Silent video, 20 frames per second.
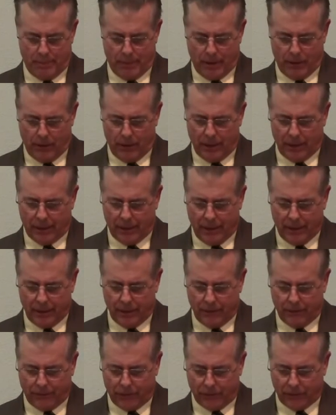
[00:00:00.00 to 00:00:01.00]
Look at
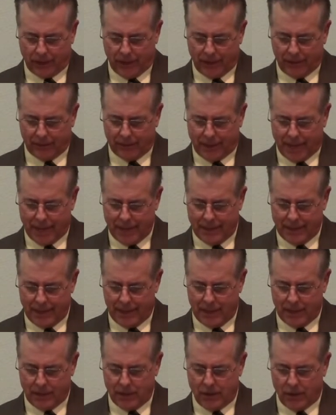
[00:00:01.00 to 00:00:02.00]
1 Kings
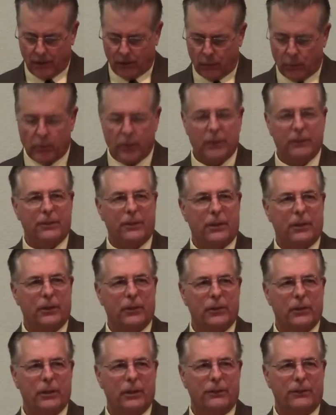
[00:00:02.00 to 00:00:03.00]
19 in just one
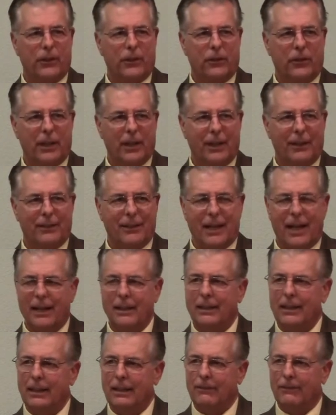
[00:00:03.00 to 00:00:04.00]
verse. 1 Kings
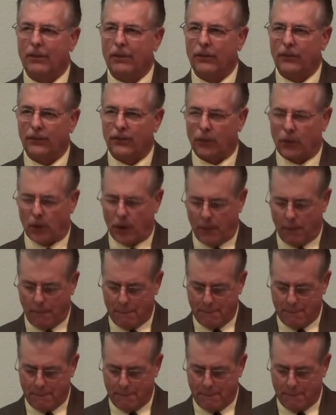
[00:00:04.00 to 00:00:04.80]
19, verse 4.